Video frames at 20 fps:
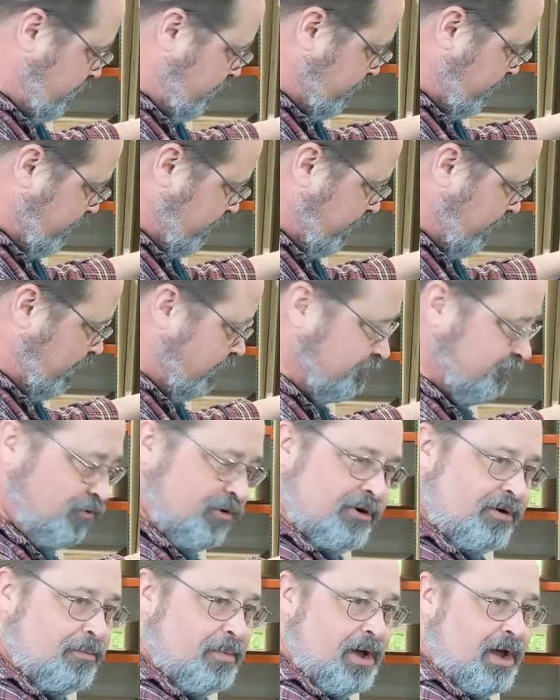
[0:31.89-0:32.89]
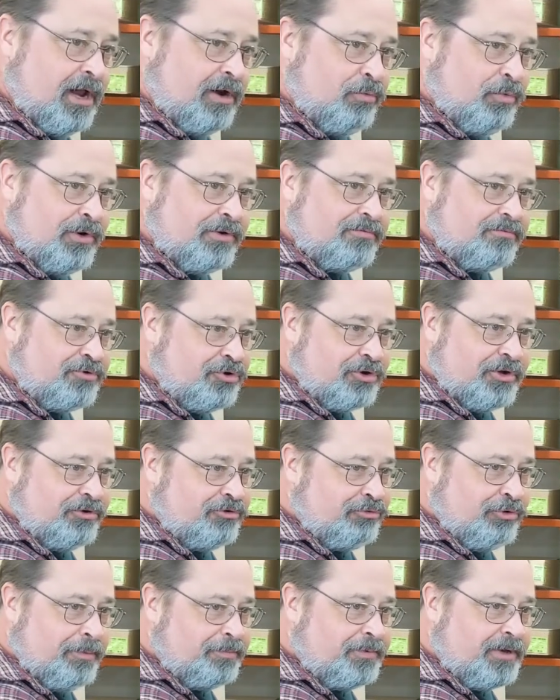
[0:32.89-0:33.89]
A friend of mine took a
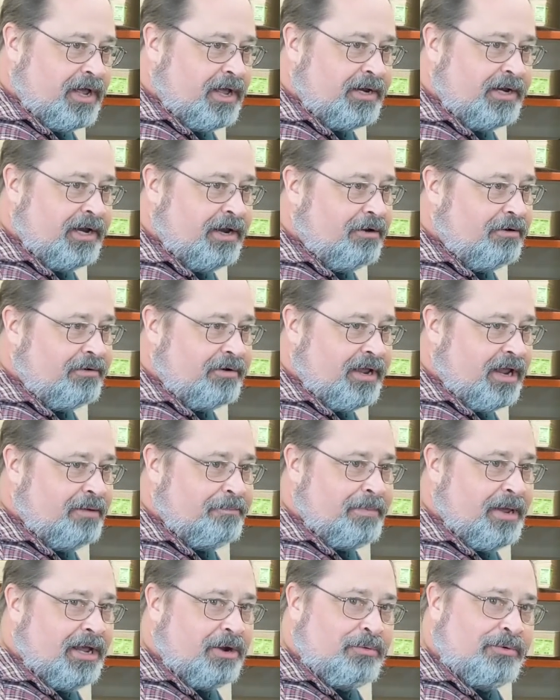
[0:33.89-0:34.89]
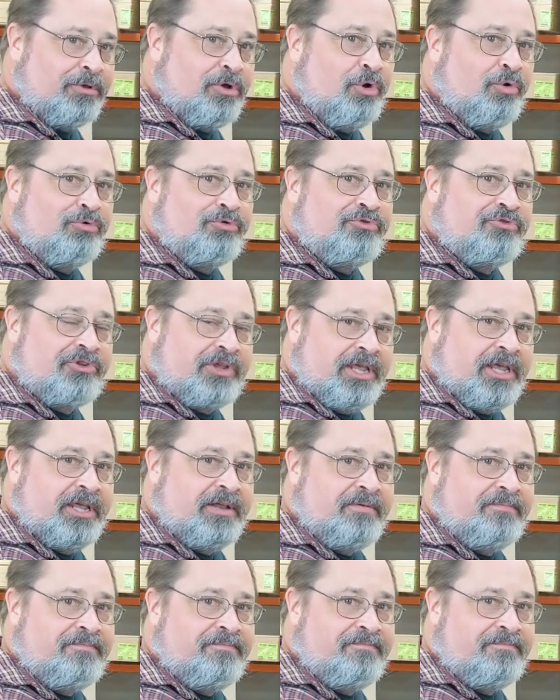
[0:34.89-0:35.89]
trip down there and came back with a whole
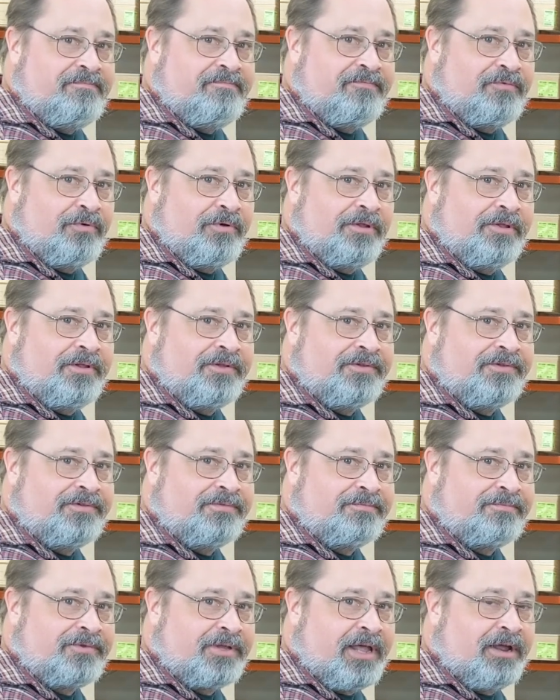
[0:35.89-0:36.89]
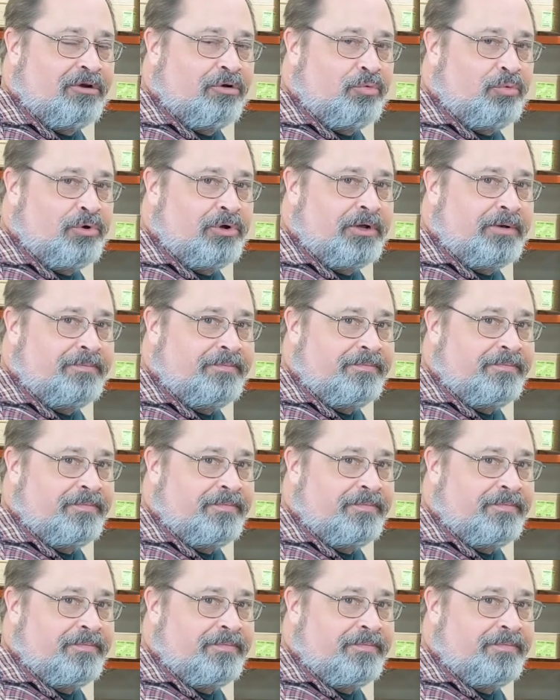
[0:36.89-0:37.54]
skid full of this tiger wood